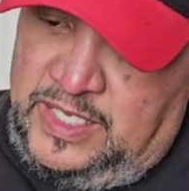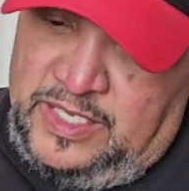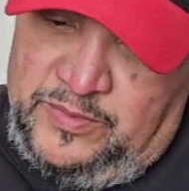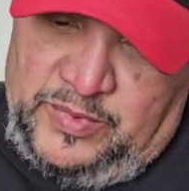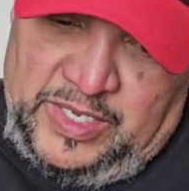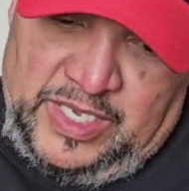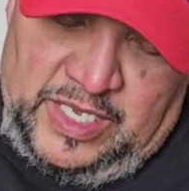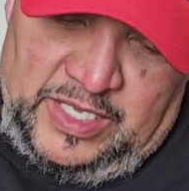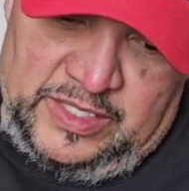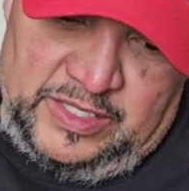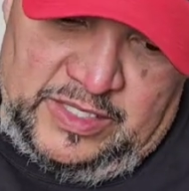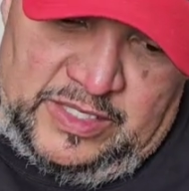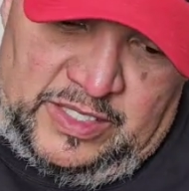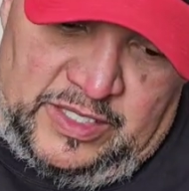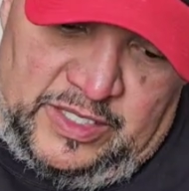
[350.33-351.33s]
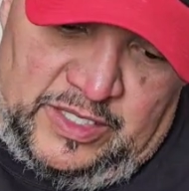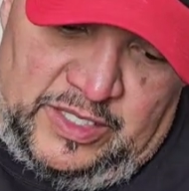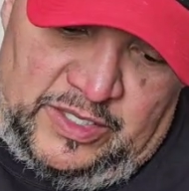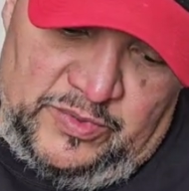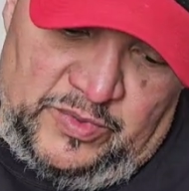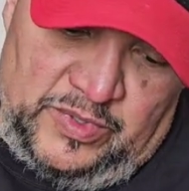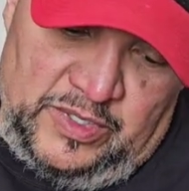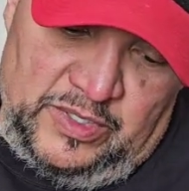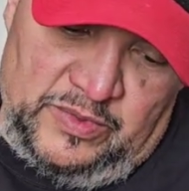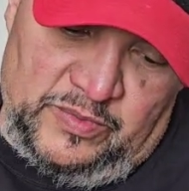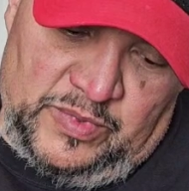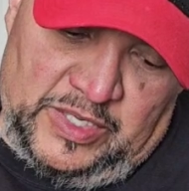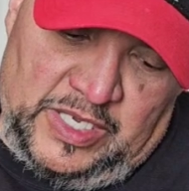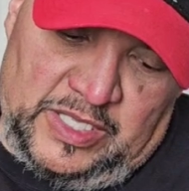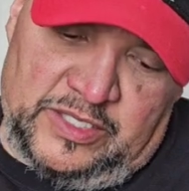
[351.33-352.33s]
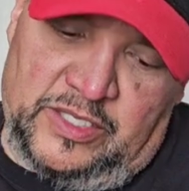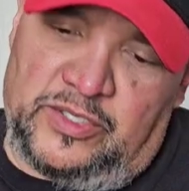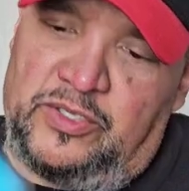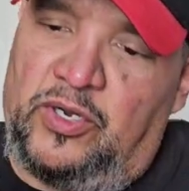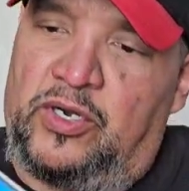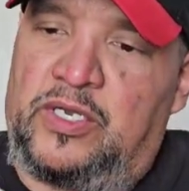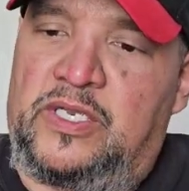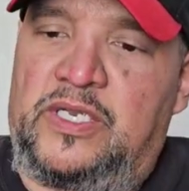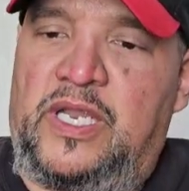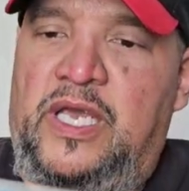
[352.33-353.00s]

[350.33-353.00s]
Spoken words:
then we got another one. We got The Dark